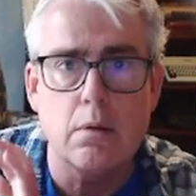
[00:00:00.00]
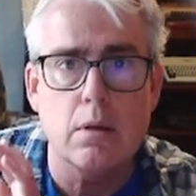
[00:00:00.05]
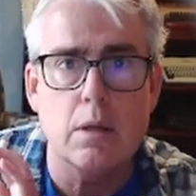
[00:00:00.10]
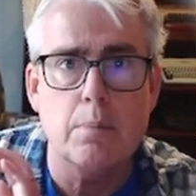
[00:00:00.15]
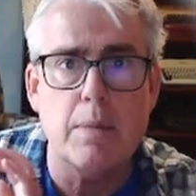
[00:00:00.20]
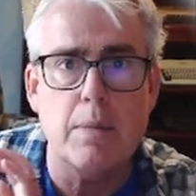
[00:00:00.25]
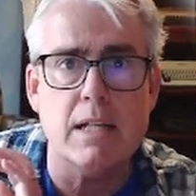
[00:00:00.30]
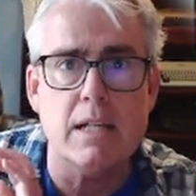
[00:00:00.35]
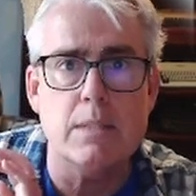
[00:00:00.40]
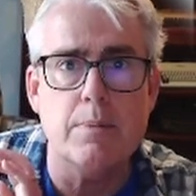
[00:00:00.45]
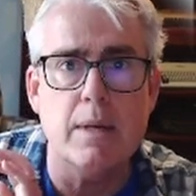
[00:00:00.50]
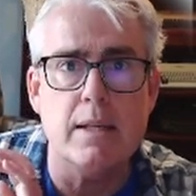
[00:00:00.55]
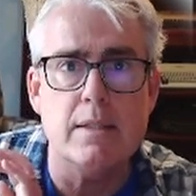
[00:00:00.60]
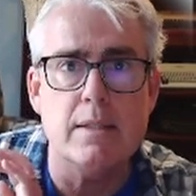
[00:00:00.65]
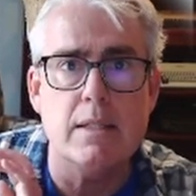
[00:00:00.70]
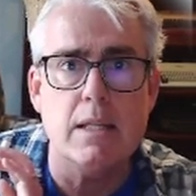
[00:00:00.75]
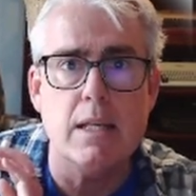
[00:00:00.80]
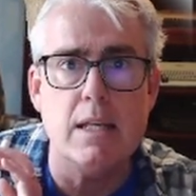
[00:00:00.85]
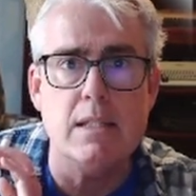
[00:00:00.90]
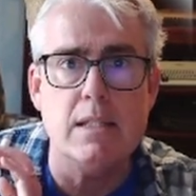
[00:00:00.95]
Backspace.
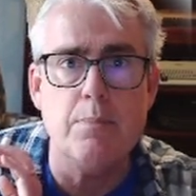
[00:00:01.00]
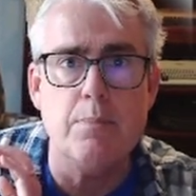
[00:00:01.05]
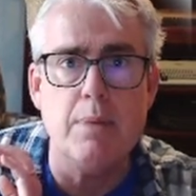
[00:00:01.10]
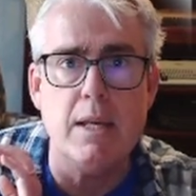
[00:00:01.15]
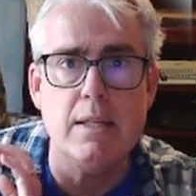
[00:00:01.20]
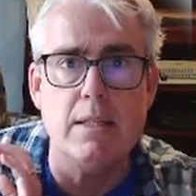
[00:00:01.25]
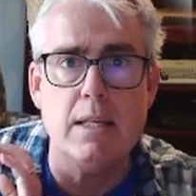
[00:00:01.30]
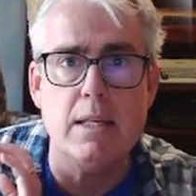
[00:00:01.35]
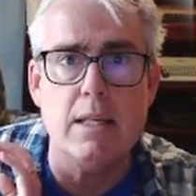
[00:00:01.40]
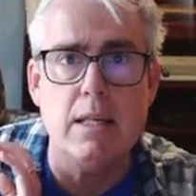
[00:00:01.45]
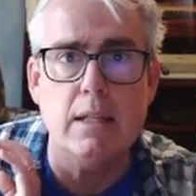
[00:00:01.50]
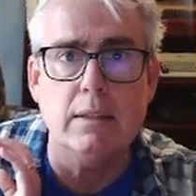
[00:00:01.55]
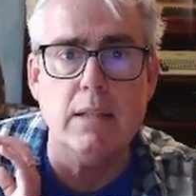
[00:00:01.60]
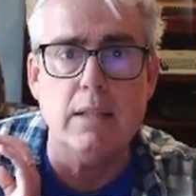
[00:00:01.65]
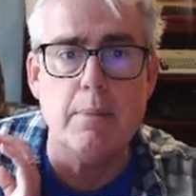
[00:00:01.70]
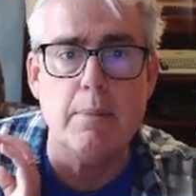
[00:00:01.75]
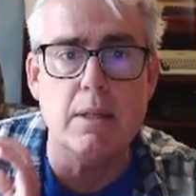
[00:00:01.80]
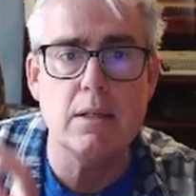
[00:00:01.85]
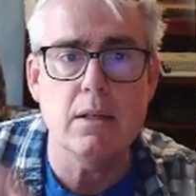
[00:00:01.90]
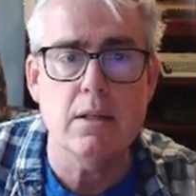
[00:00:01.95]
Easy peasy,
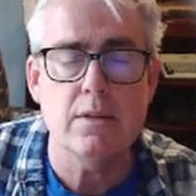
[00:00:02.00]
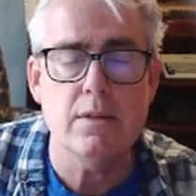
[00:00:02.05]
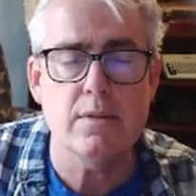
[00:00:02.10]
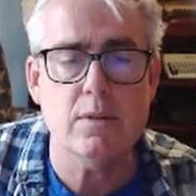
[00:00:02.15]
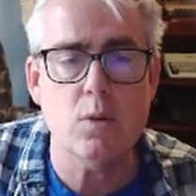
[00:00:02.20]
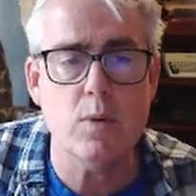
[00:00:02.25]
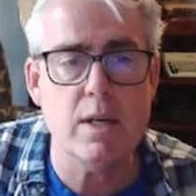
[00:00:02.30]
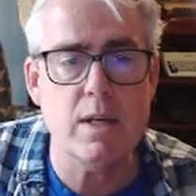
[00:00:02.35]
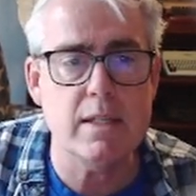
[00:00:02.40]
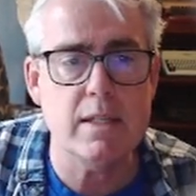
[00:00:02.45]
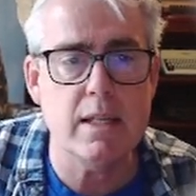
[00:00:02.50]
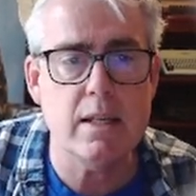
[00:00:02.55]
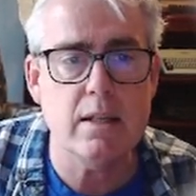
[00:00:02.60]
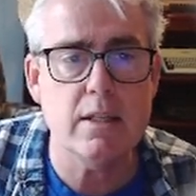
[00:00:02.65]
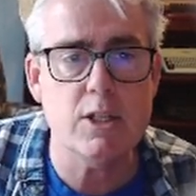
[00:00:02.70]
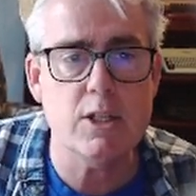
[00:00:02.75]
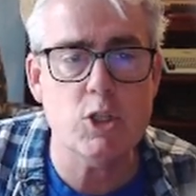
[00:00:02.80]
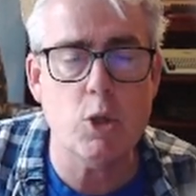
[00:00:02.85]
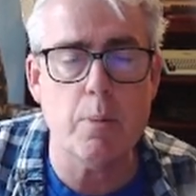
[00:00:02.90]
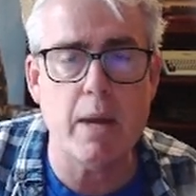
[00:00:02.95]
lemon squeezy.
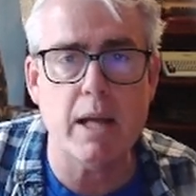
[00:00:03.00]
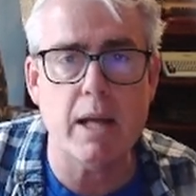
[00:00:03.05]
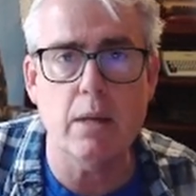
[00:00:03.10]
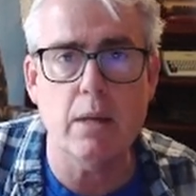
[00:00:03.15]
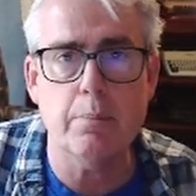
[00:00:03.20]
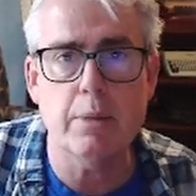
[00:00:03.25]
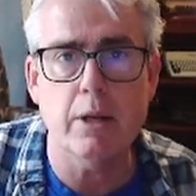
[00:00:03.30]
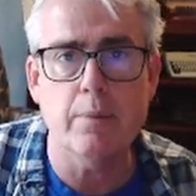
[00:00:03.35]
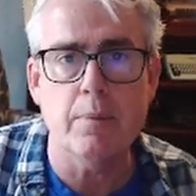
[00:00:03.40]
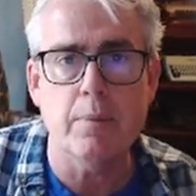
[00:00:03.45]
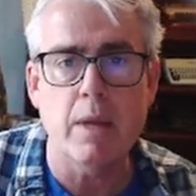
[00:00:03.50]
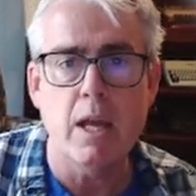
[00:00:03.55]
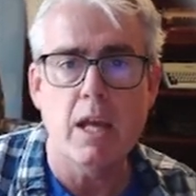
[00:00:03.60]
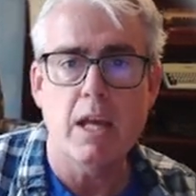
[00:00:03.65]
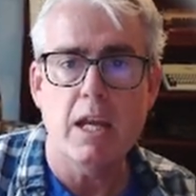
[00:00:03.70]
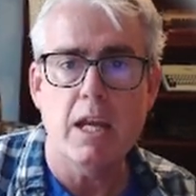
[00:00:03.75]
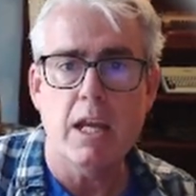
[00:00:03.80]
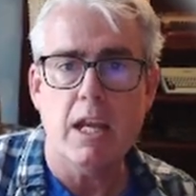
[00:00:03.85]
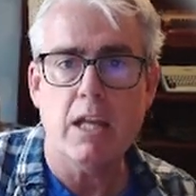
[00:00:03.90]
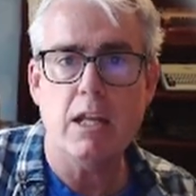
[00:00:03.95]
Let's go back up here.
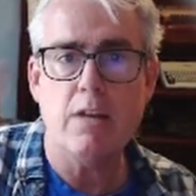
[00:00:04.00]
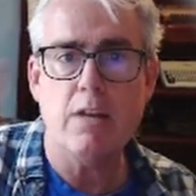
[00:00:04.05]
You need